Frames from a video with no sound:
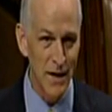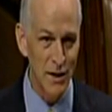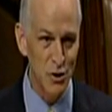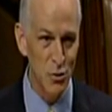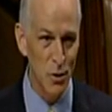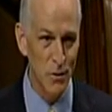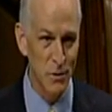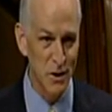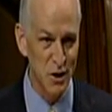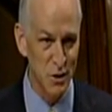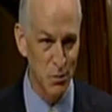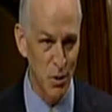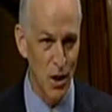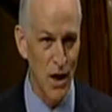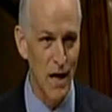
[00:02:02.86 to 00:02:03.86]
I just want to
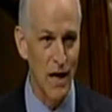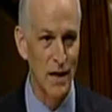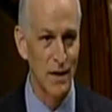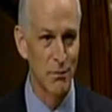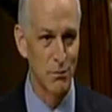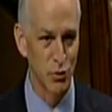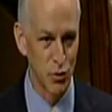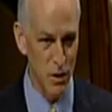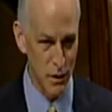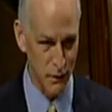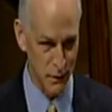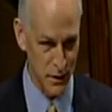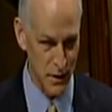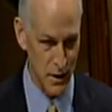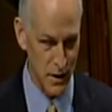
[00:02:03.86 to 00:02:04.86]
explain
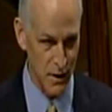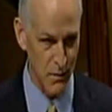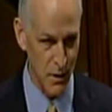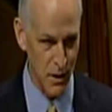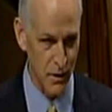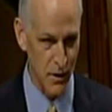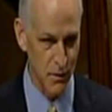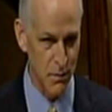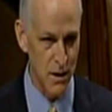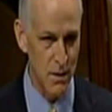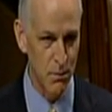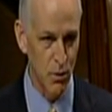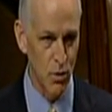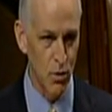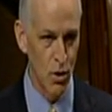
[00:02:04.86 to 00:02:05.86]
briefly to the American
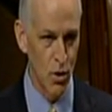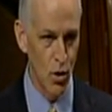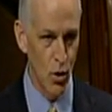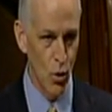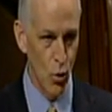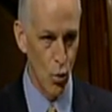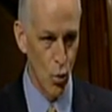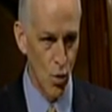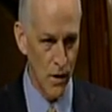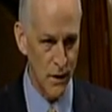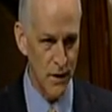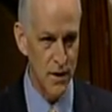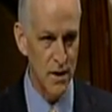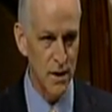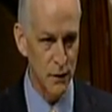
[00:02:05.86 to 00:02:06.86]
people what
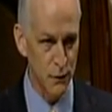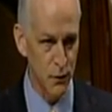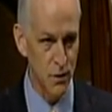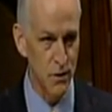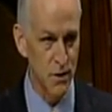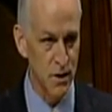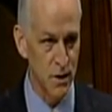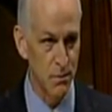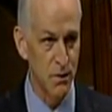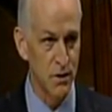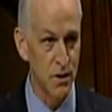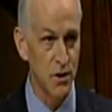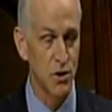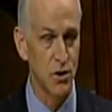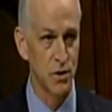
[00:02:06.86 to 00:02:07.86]
the difference in the
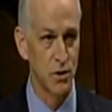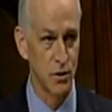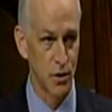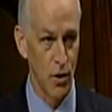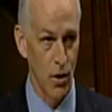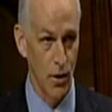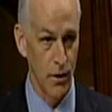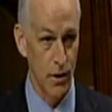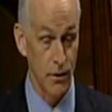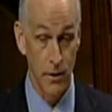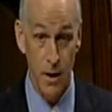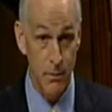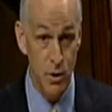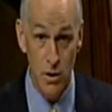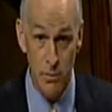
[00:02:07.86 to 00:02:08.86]
positions are here.
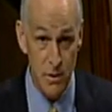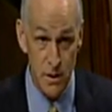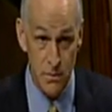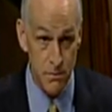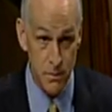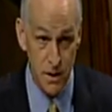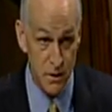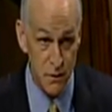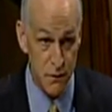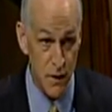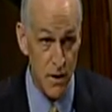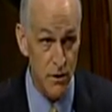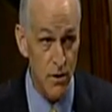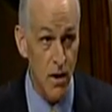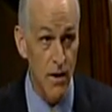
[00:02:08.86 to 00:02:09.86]
And I'm going to be as
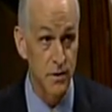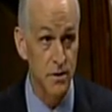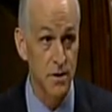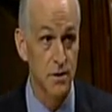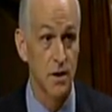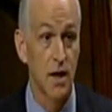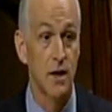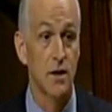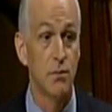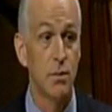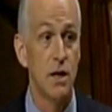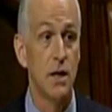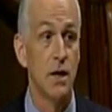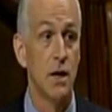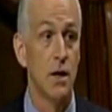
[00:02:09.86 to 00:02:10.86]
fair and honest as I can
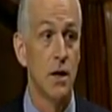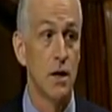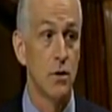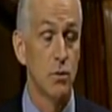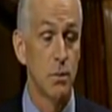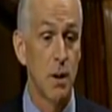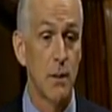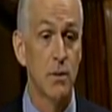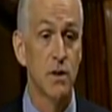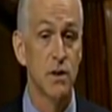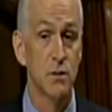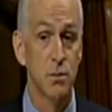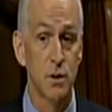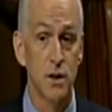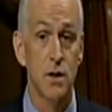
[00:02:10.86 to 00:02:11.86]
be. The
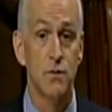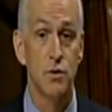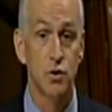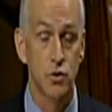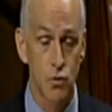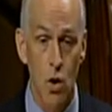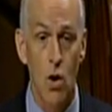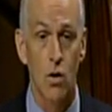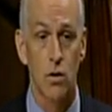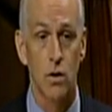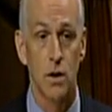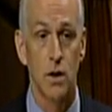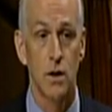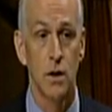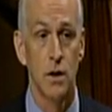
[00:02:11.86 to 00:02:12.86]
Republicans believe
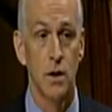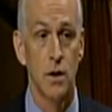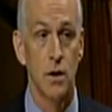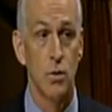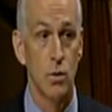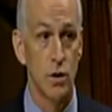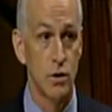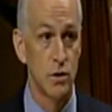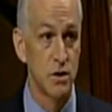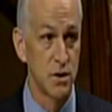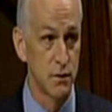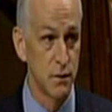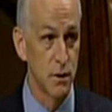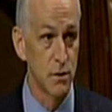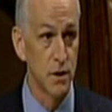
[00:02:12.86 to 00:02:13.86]
strongly that we should
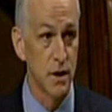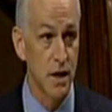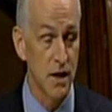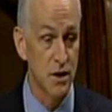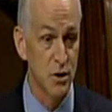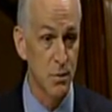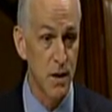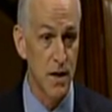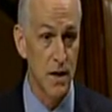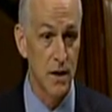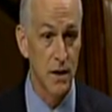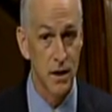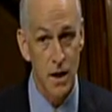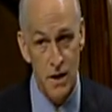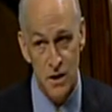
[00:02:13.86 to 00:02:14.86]
severely cut spending.
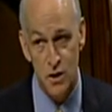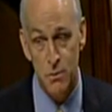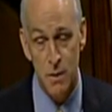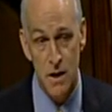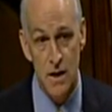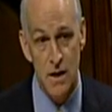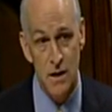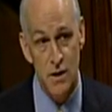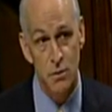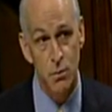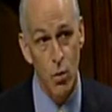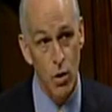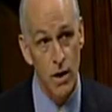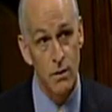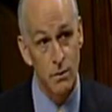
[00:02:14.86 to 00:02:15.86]
And cutting spending at this
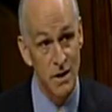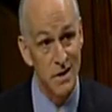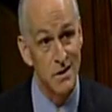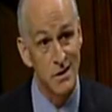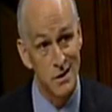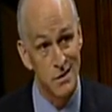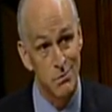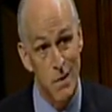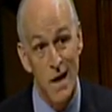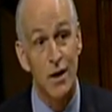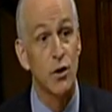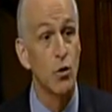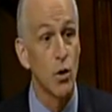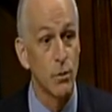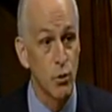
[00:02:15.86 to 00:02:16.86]
point means
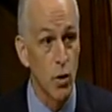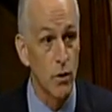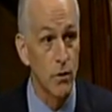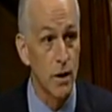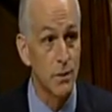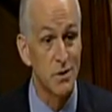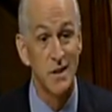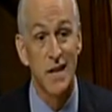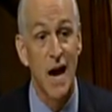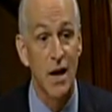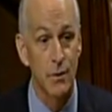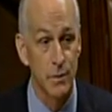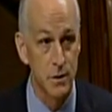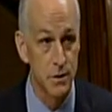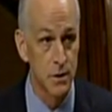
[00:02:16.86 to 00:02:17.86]
mandatory programs,
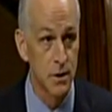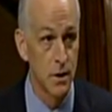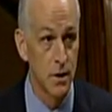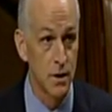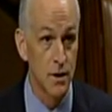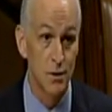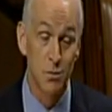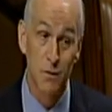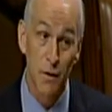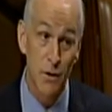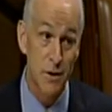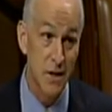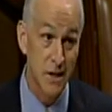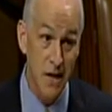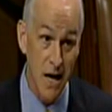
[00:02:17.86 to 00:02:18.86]
entitlements. Because we've
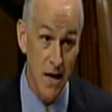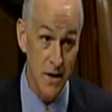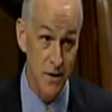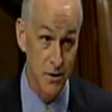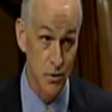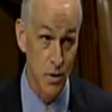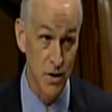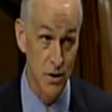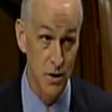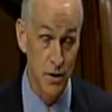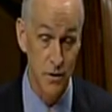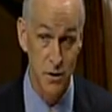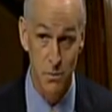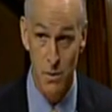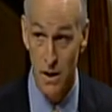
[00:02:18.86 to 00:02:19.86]
already cut
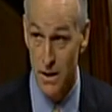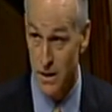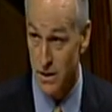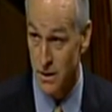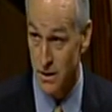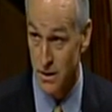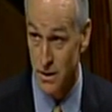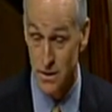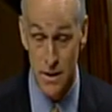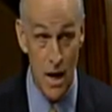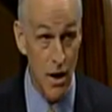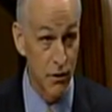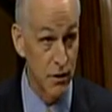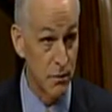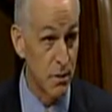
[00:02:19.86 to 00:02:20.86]
discretionary spending
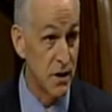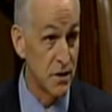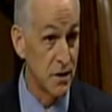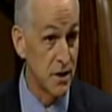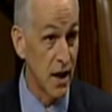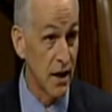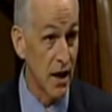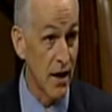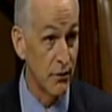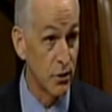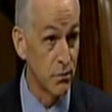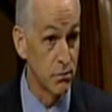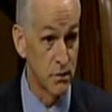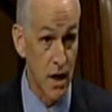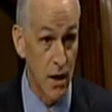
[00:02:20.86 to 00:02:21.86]
down to the BCA
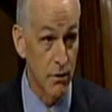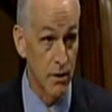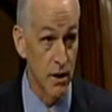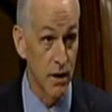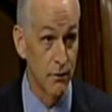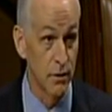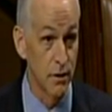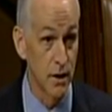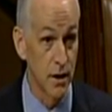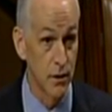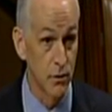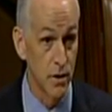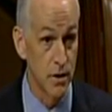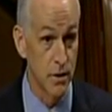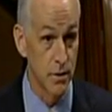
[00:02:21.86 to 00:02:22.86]
level, down to the level that they
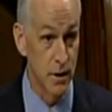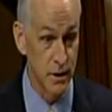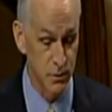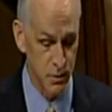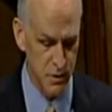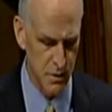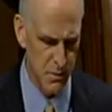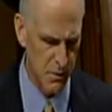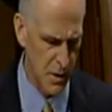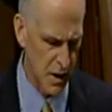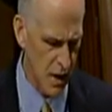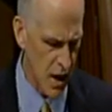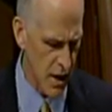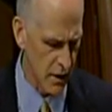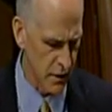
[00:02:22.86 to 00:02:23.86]
agreed to. That's what some of my
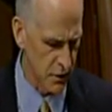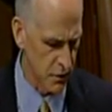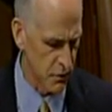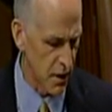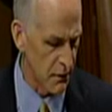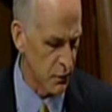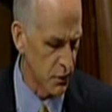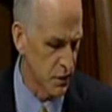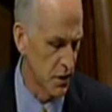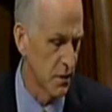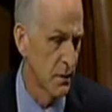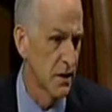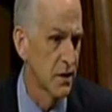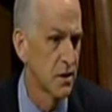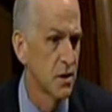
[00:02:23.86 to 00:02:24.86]
colleagues are referencing
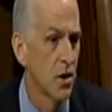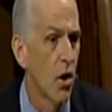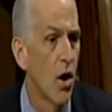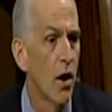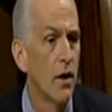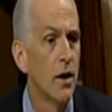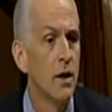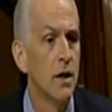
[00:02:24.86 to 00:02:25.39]
about the CR.